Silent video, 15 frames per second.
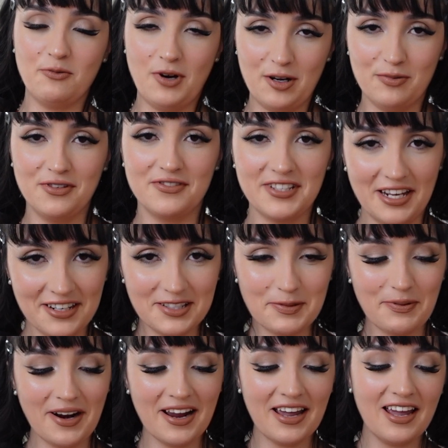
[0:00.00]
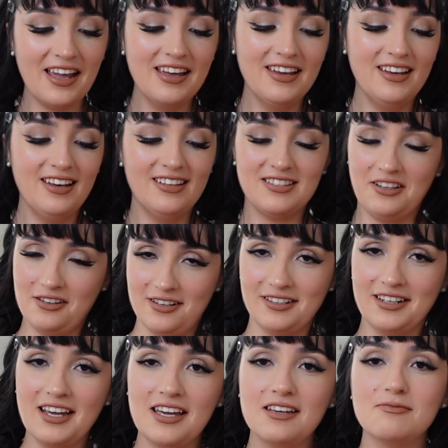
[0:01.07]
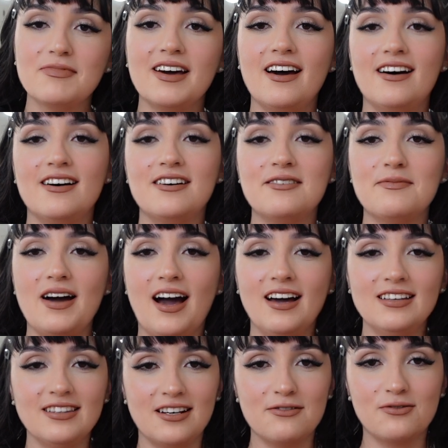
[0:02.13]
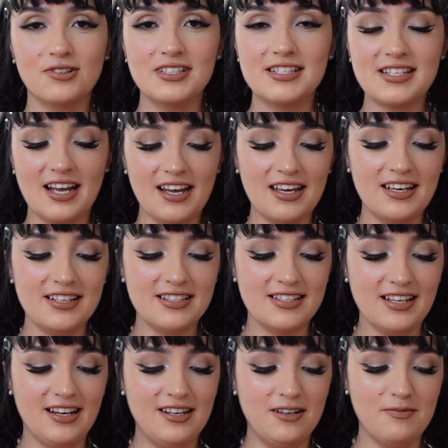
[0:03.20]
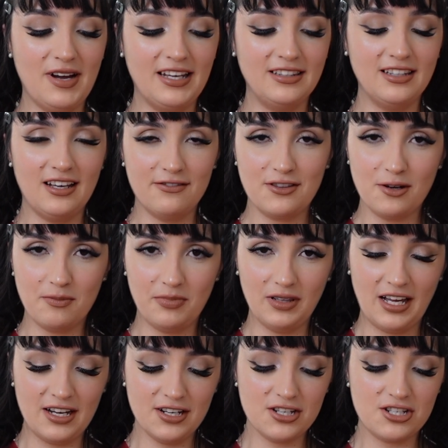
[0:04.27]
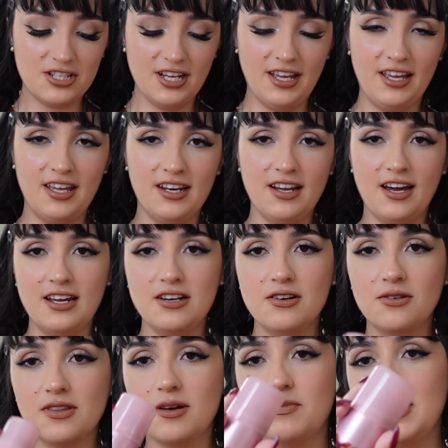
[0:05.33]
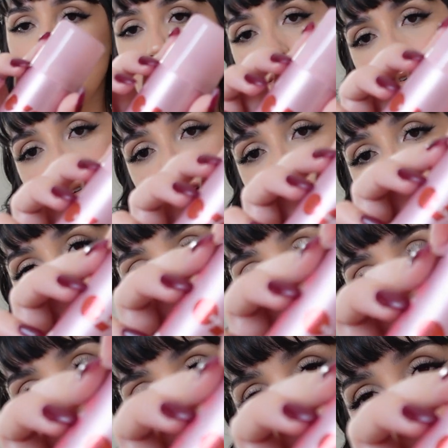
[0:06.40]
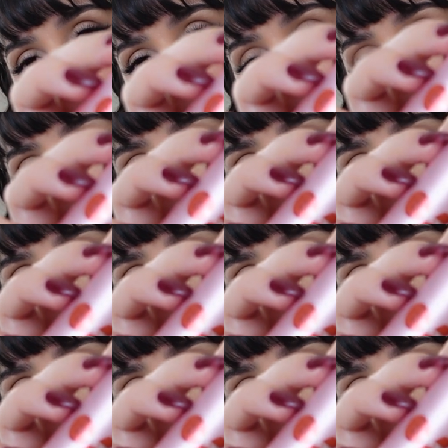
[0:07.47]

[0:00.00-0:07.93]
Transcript: waterproof setting spray. It's a long name. I love One Size. I love their blush, and I know that people swear by